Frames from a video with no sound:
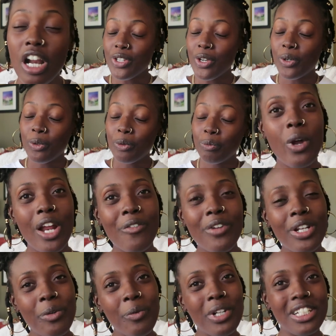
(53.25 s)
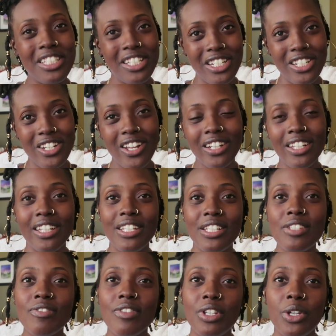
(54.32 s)
So what I really want to touch on in
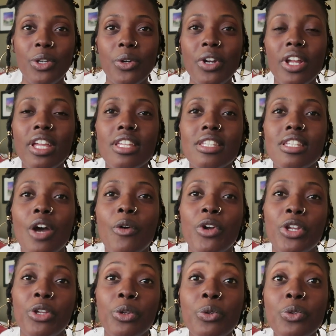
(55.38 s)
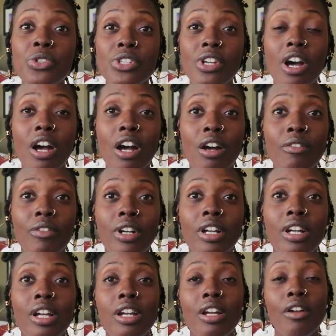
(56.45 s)
this video is our use of
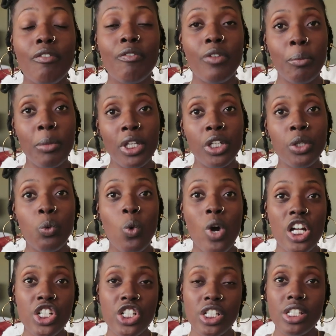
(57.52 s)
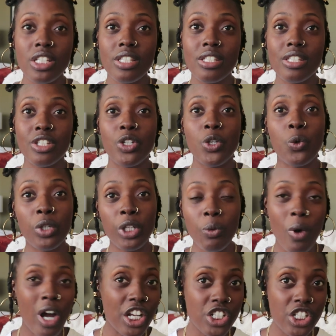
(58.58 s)
feminine washes, yoni
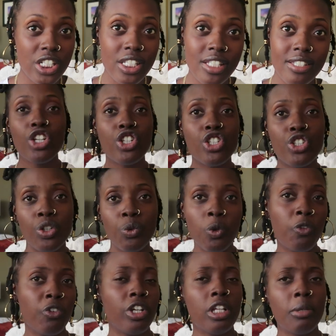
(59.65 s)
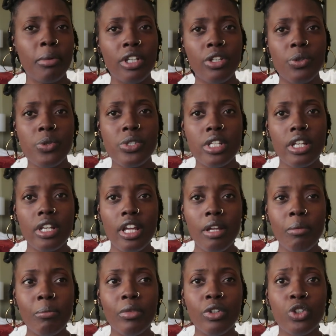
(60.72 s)
washes. Should we really be using
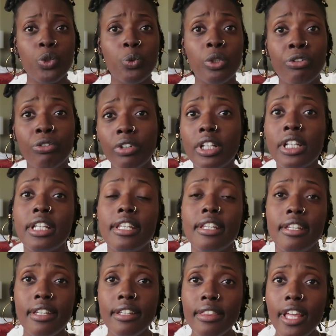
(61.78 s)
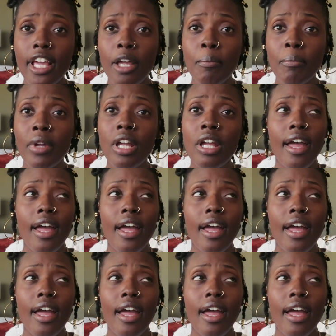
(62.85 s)
them? Do we really need them?